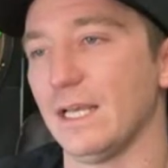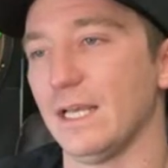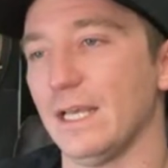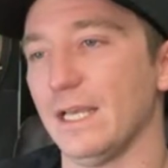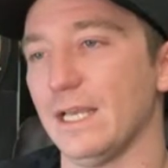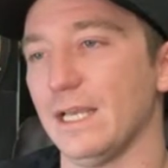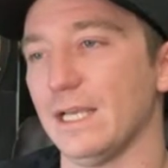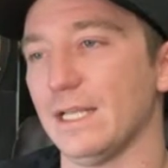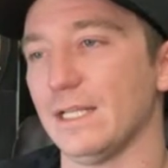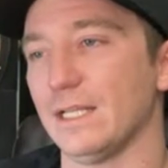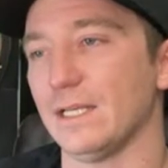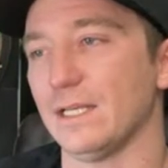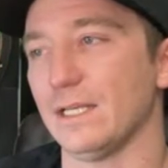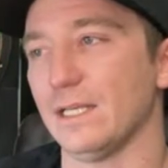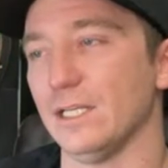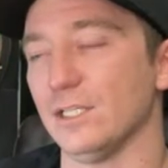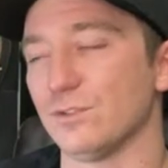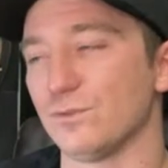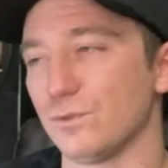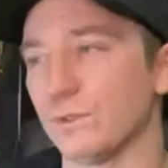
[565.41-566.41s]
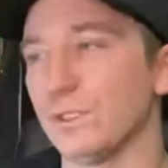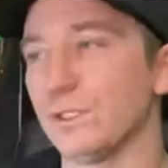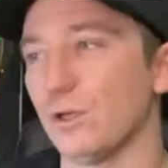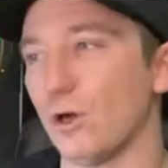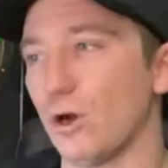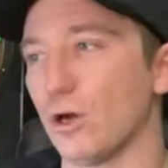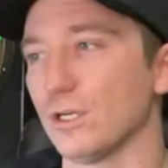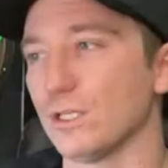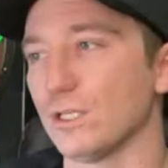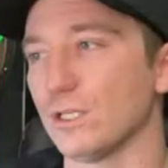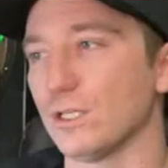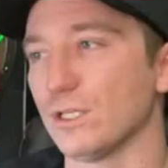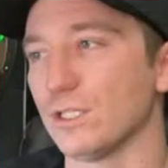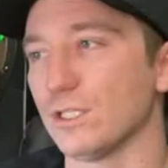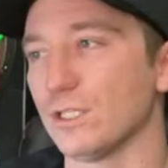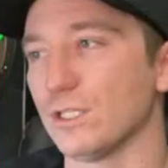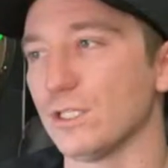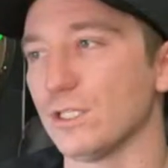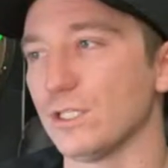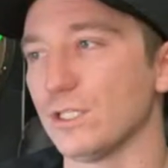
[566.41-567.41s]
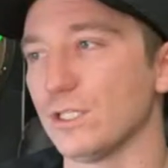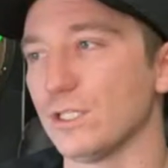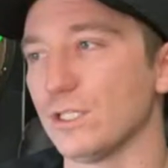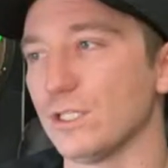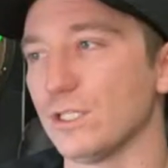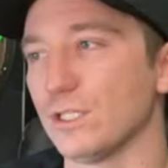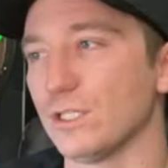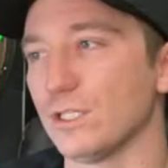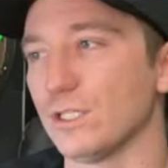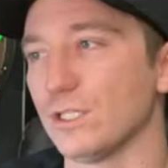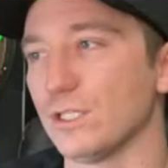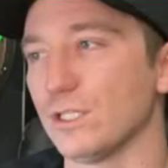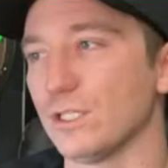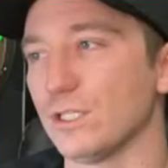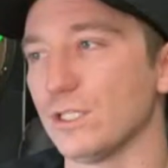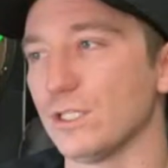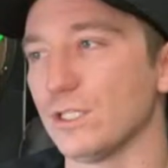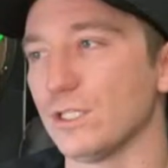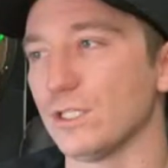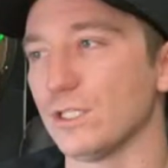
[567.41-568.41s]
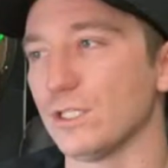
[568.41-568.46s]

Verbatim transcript: And it's really hard to do a private cat